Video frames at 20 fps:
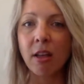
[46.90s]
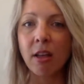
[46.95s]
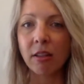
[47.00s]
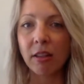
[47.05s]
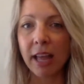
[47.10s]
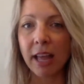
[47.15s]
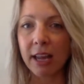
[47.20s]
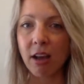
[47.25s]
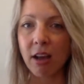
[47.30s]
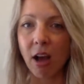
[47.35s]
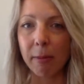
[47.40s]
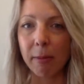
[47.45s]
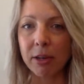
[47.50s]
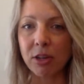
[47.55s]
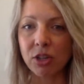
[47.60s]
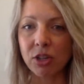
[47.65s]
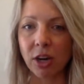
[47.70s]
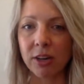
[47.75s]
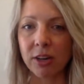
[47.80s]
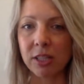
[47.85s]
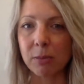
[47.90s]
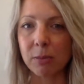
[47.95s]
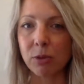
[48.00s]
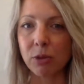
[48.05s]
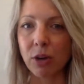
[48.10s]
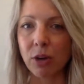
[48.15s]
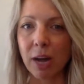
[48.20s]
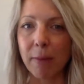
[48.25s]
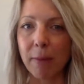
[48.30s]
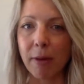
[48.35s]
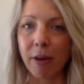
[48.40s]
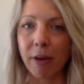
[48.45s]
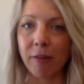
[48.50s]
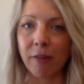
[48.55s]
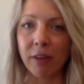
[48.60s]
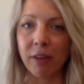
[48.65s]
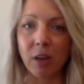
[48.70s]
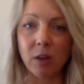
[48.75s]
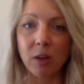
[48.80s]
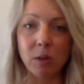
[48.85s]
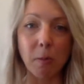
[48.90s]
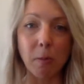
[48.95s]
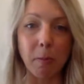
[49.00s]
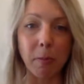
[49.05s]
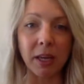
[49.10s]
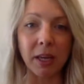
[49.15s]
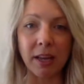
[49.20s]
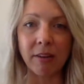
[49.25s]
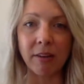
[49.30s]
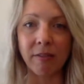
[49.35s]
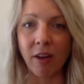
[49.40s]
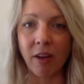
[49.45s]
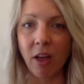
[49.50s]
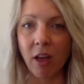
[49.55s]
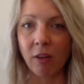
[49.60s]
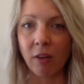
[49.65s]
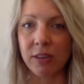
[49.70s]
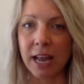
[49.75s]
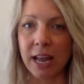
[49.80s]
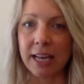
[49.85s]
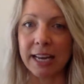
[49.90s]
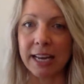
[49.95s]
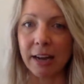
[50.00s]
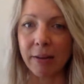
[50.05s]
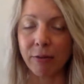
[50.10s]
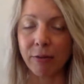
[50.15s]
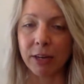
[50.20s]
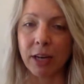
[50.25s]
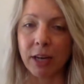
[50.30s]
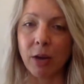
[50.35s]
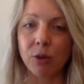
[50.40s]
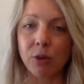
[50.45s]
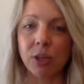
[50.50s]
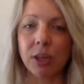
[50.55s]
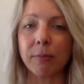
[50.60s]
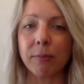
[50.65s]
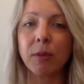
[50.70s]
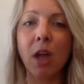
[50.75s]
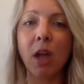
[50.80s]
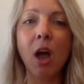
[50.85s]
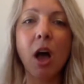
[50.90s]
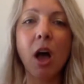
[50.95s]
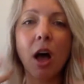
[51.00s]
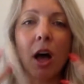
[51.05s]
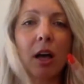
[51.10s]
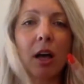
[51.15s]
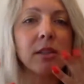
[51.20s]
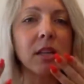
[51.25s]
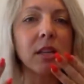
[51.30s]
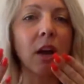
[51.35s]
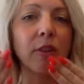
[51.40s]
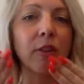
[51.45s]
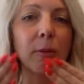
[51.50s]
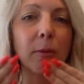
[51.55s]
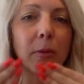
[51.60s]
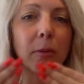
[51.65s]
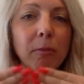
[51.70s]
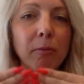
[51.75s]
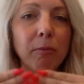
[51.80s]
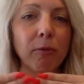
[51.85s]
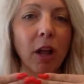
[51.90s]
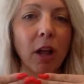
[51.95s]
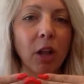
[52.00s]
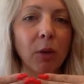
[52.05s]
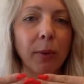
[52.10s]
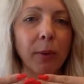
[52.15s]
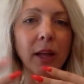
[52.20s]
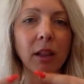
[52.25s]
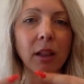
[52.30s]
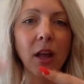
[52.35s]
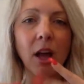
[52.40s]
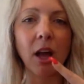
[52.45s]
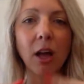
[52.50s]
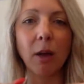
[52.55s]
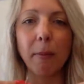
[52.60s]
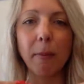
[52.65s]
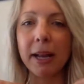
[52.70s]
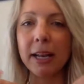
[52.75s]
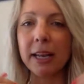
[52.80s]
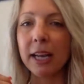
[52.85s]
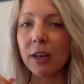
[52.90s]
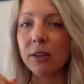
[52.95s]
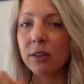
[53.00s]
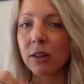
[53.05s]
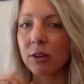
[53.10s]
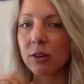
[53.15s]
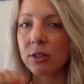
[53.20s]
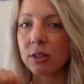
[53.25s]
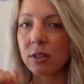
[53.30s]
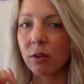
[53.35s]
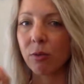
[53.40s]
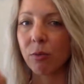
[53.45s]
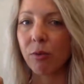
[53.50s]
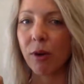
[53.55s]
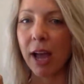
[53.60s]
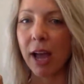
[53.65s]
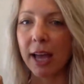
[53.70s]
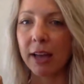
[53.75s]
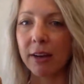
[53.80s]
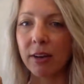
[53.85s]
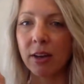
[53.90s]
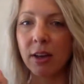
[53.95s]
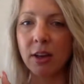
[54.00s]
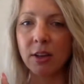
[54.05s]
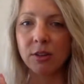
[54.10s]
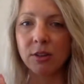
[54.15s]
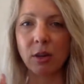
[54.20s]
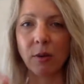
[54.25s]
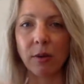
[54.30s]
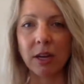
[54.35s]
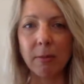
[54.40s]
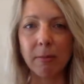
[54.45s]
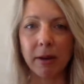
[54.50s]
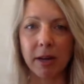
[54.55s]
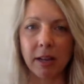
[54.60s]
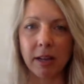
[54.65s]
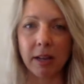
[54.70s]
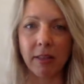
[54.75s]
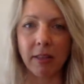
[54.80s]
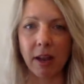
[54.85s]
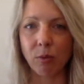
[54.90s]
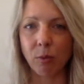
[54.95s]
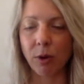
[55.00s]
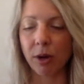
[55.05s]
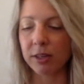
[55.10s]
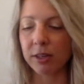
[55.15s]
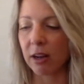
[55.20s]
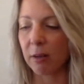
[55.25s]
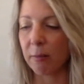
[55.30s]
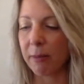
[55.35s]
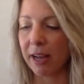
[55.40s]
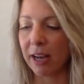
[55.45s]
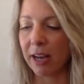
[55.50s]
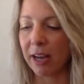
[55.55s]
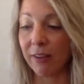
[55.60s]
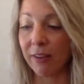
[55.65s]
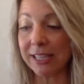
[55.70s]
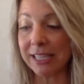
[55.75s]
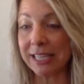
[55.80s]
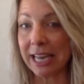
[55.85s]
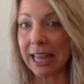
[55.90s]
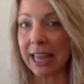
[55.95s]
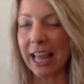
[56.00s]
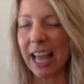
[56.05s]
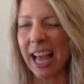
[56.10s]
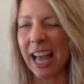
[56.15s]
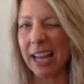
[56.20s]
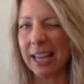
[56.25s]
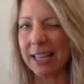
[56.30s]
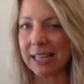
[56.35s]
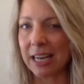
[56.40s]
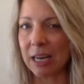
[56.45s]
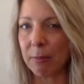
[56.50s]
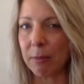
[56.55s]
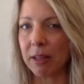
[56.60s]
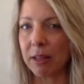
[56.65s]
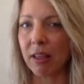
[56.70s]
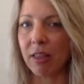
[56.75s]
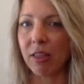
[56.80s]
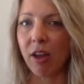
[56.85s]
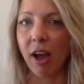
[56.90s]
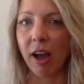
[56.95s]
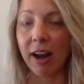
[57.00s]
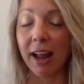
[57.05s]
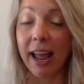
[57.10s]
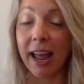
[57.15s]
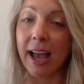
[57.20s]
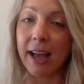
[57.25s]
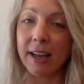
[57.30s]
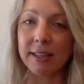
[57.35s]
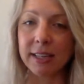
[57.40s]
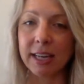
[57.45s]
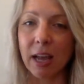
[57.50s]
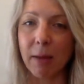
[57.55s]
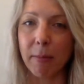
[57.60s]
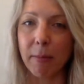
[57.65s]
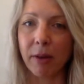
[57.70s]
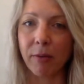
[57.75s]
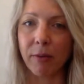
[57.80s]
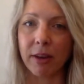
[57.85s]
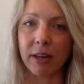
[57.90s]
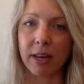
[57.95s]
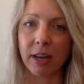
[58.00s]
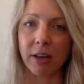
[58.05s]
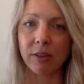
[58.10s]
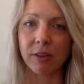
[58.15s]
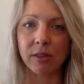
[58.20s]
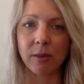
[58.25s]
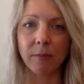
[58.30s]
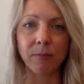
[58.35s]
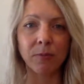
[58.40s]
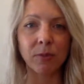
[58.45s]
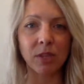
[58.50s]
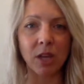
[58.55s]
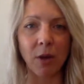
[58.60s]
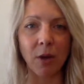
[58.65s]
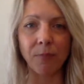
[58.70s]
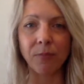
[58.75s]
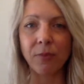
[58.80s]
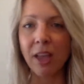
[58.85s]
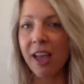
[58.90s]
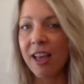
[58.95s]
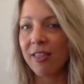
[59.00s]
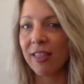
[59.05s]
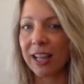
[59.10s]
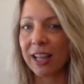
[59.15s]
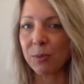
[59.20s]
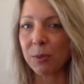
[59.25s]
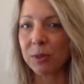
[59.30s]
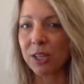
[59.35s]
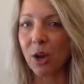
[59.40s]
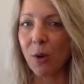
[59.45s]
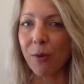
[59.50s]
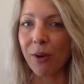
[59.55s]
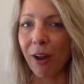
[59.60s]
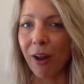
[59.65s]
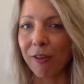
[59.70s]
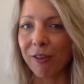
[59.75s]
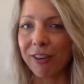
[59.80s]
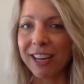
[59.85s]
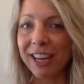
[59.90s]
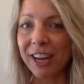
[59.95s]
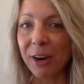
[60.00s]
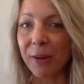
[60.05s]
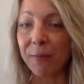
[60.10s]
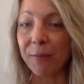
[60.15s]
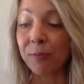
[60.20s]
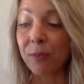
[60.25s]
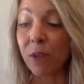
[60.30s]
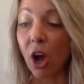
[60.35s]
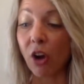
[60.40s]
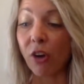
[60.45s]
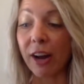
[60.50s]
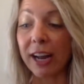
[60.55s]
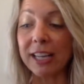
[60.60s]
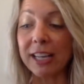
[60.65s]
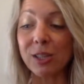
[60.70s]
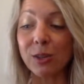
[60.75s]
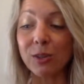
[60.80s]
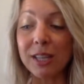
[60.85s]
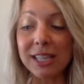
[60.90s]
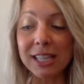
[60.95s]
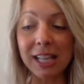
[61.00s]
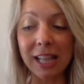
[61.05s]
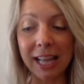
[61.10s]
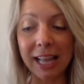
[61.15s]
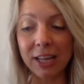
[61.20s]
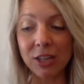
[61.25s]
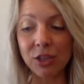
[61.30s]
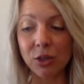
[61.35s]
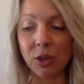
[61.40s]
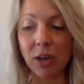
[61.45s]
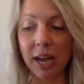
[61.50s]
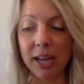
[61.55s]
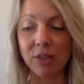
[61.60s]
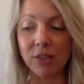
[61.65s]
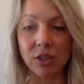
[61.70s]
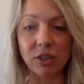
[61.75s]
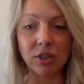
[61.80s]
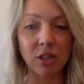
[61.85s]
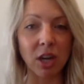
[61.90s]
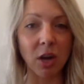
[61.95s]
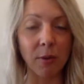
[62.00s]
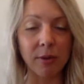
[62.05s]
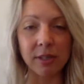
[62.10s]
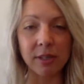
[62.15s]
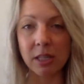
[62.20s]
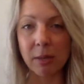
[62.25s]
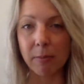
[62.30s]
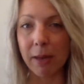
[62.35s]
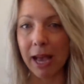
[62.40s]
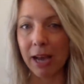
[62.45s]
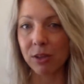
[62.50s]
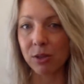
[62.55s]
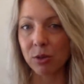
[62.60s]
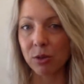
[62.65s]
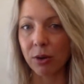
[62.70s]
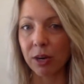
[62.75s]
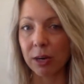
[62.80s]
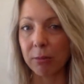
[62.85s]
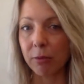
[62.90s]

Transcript: like, comment, share, and subscribe on our videos, be involved and get free coaching. Also, if you've been following along, my nails are still red. So anybody that worked on manifesting that and setting me the thought, I had to get my red nails. So that's what's going on over here. All right, so this client, you guys, just to go into the backstory,